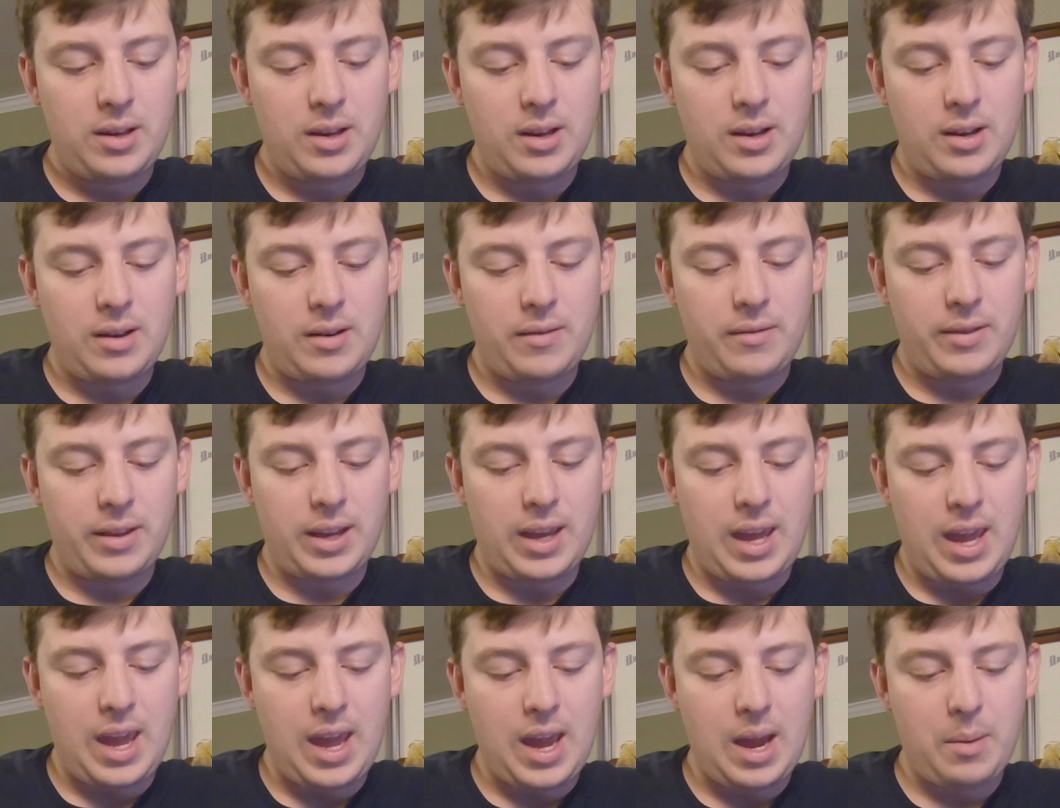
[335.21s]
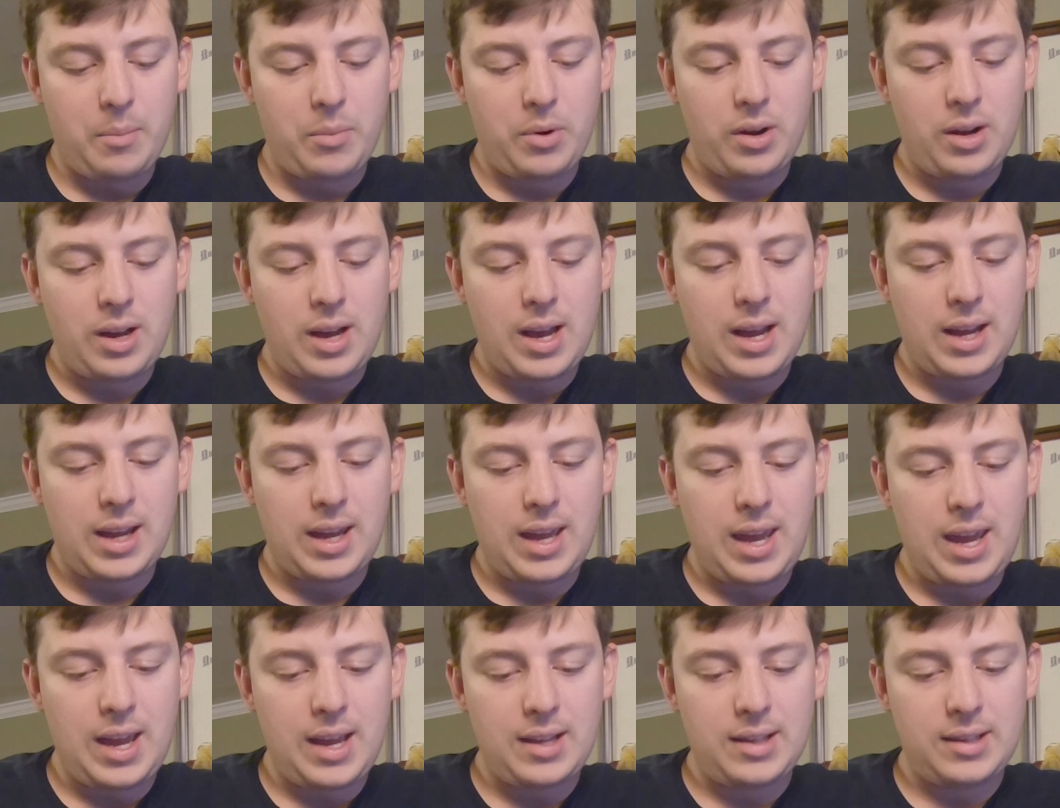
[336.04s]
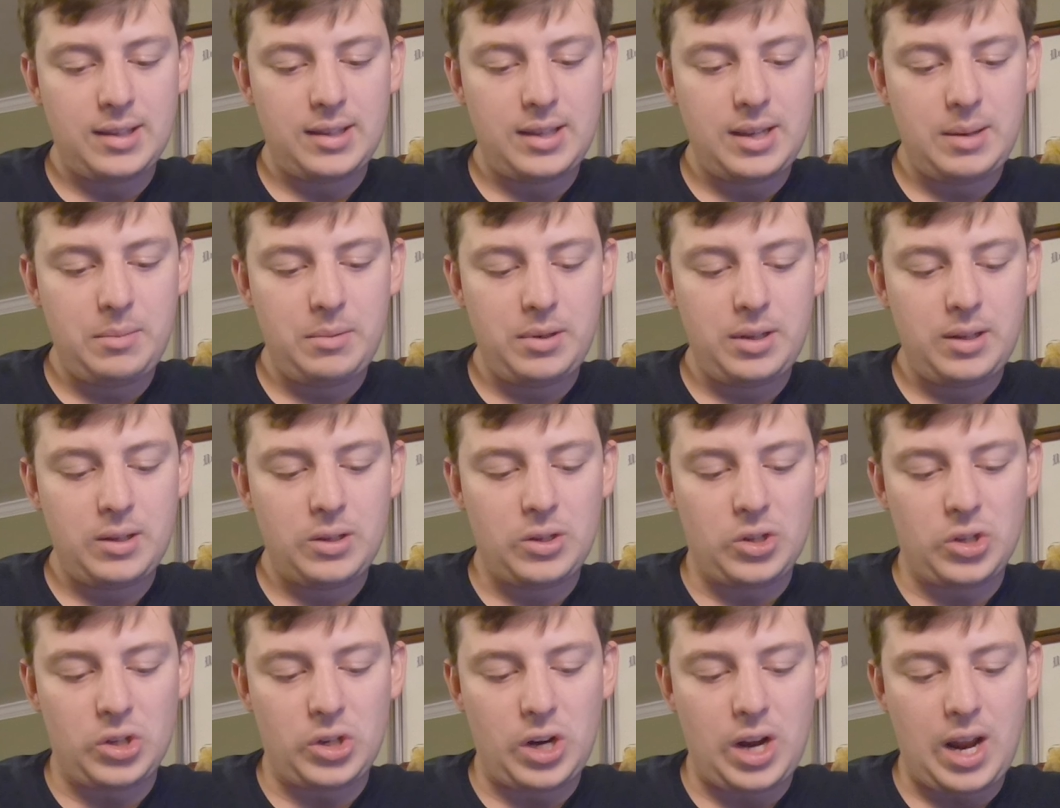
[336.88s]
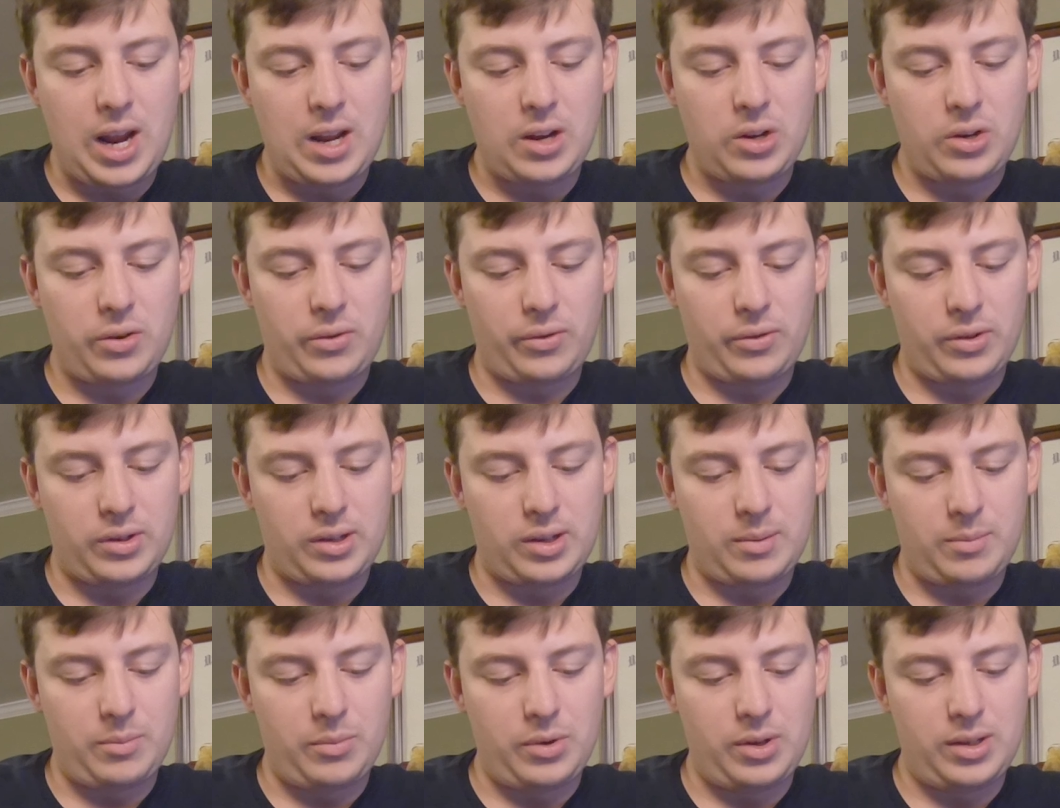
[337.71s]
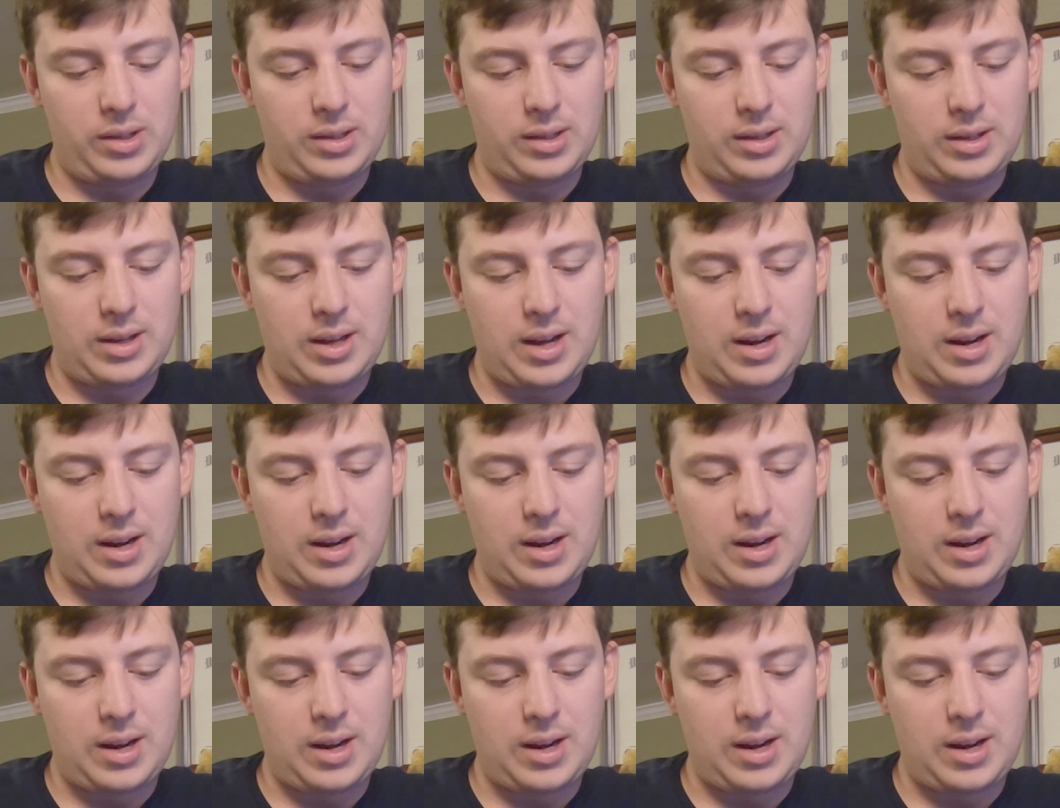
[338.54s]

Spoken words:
of the camera, I can't seem to change for some reason.